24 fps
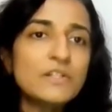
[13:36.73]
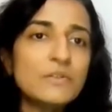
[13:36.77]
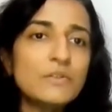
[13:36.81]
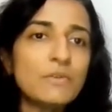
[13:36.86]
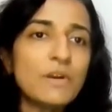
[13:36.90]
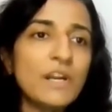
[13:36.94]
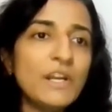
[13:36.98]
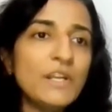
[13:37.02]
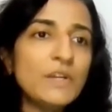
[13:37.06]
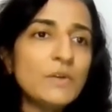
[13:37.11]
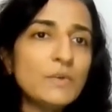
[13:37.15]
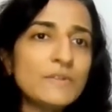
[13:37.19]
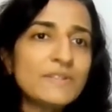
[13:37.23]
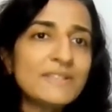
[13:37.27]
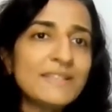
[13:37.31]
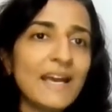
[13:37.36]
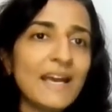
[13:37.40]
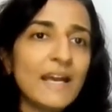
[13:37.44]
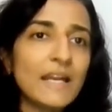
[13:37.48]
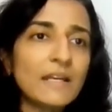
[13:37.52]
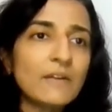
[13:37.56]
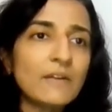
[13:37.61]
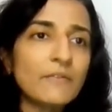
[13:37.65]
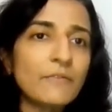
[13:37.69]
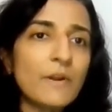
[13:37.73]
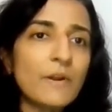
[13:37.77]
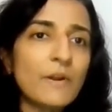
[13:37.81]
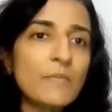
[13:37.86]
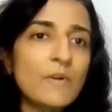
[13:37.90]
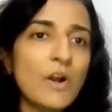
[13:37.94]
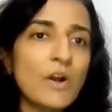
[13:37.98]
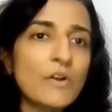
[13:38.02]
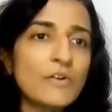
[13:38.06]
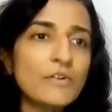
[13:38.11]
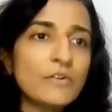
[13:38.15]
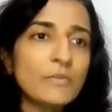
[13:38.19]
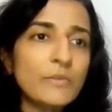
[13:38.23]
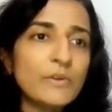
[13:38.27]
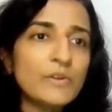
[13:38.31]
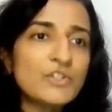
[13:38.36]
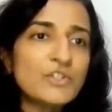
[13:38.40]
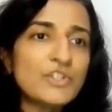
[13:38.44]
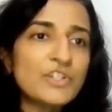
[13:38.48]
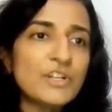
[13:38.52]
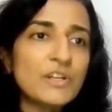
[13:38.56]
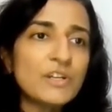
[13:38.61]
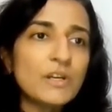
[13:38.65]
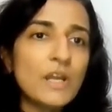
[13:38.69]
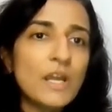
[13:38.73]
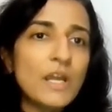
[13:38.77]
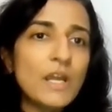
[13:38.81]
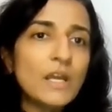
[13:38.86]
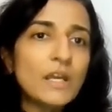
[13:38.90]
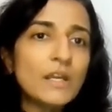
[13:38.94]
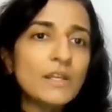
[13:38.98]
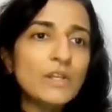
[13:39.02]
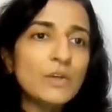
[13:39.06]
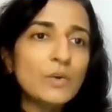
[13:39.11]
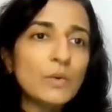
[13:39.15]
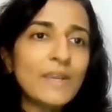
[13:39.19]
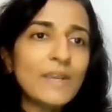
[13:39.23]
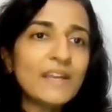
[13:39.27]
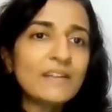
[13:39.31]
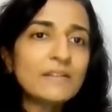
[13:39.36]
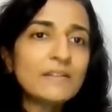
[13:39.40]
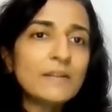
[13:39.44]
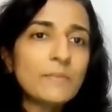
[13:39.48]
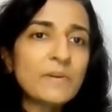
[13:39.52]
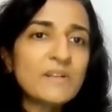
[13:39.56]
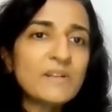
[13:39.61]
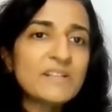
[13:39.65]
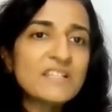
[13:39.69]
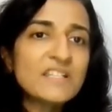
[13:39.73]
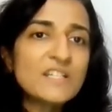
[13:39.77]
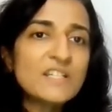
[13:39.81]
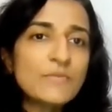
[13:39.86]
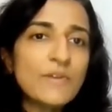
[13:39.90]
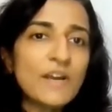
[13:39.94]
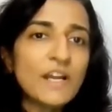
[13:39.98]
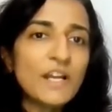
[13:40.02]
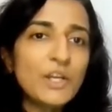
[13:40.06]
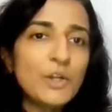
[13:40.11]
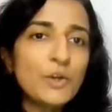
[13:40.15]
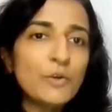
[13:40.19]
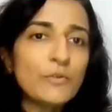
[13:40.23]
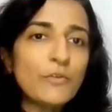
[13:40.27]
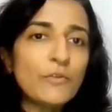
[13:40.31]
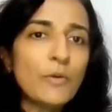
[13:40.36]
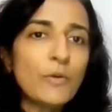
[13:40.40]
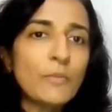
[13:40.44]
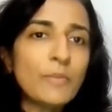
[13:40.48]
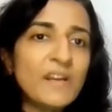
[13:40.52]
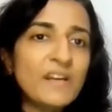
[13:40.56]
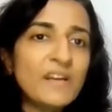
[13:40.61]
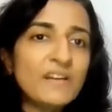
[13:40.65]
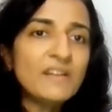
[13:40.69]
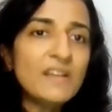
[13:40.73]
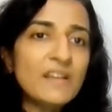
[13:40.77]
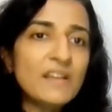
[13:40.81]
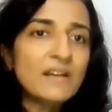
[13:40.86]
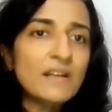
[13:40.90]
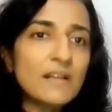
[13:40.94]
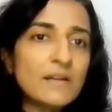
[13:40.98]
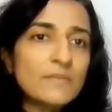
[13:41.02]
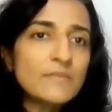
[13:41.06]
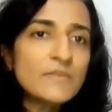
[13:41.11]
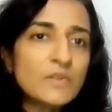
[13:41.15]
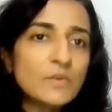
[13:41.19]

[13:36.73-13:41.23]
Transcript: You reduce that from contribution, you get the present value of operating income.